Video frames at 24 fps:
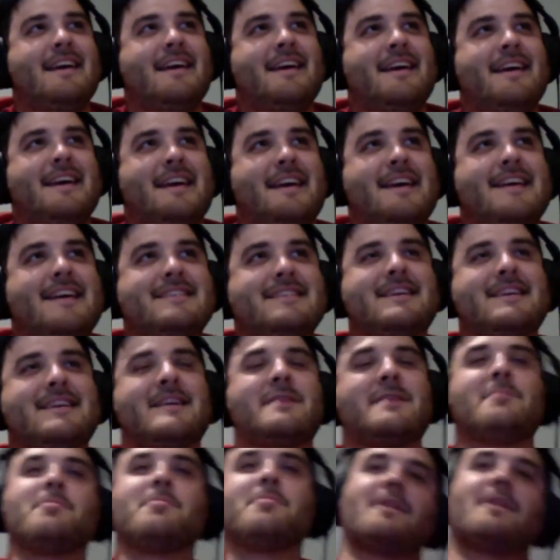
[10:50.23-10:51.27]
he's gonna
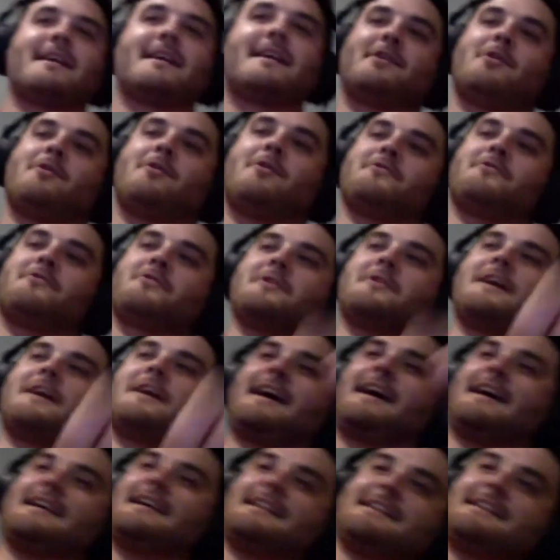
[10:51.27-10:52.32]
bring an
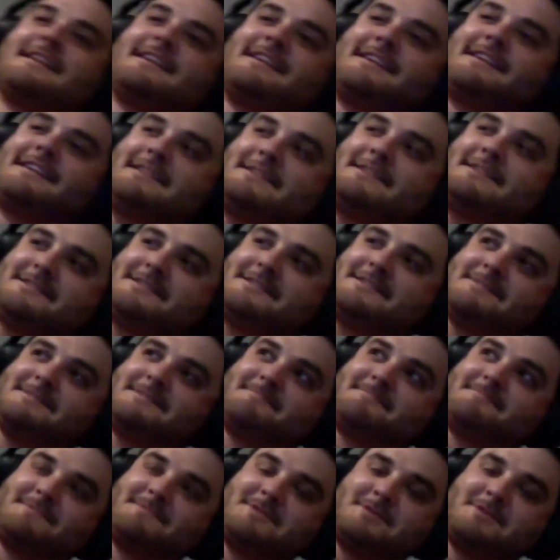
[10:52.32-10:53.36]
overhead
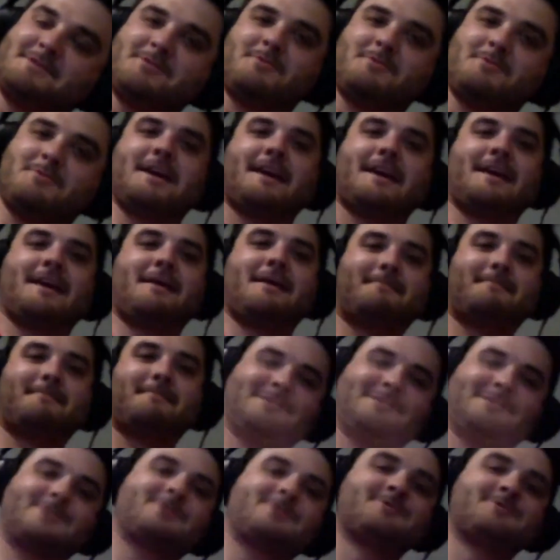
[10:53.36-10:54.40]
swing,
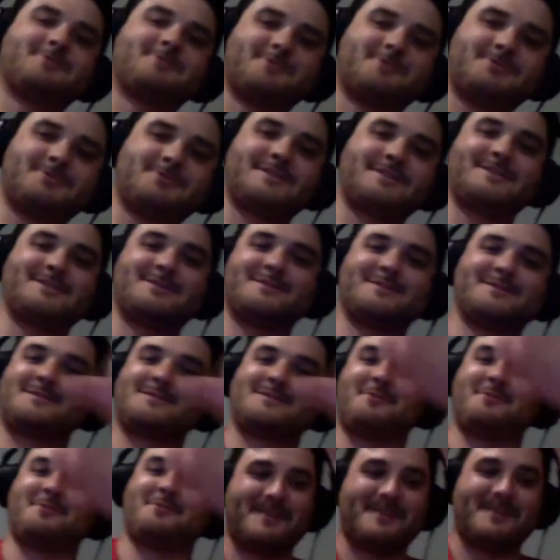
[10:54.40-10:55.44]
whoosh, and just
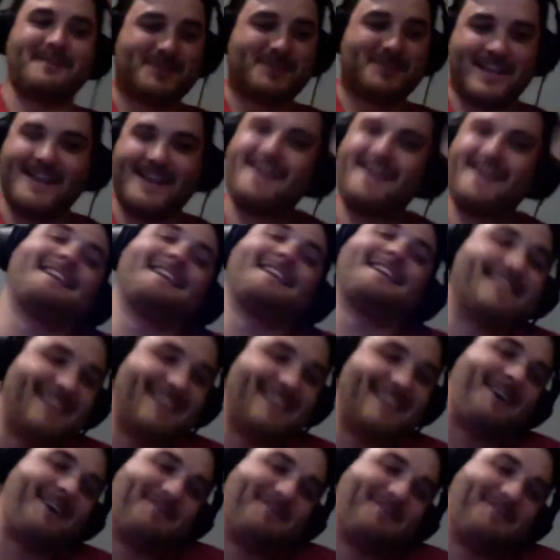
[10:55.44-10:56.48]
crush the head
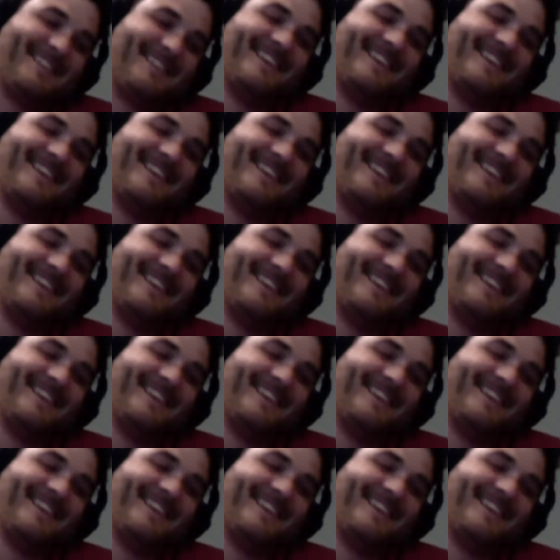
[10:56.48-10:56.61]
down.